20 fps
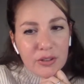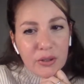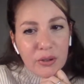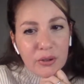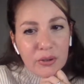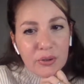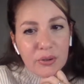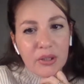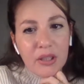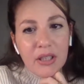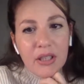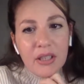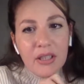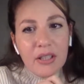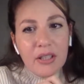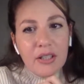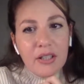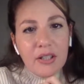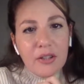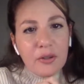So,
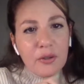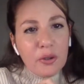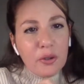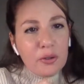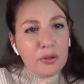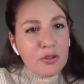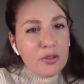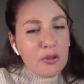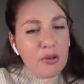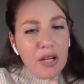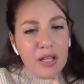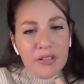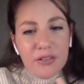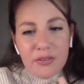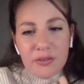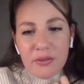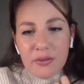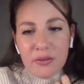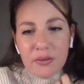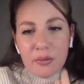you know, try
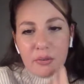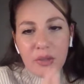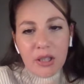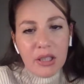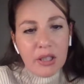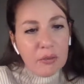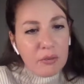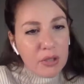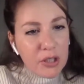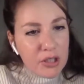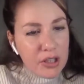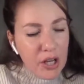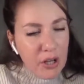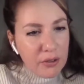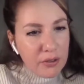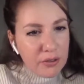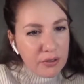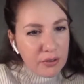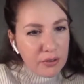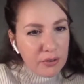to really reach
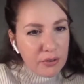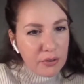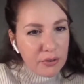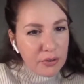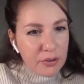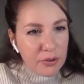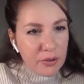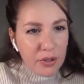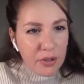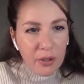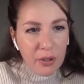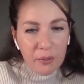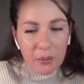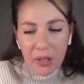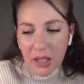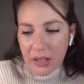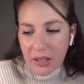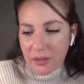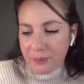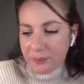out to
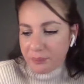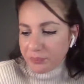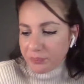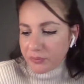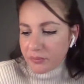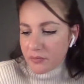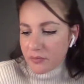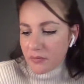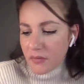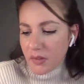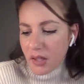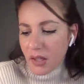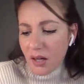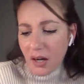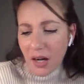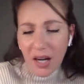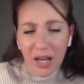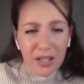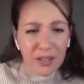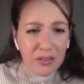them, and
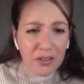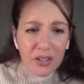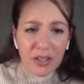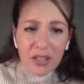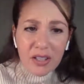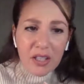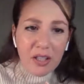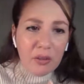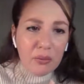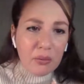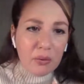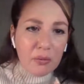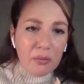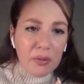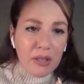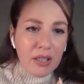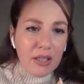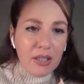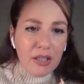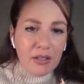I think he
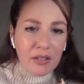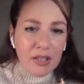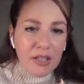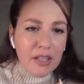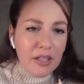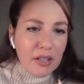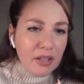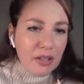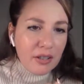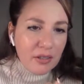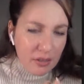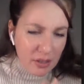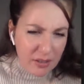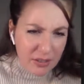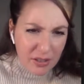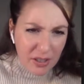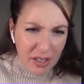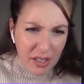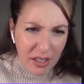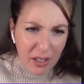will be
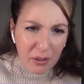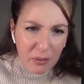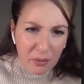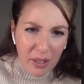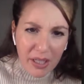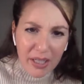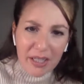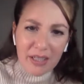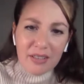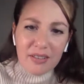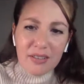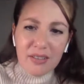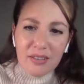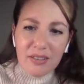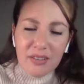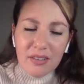It's a he, right?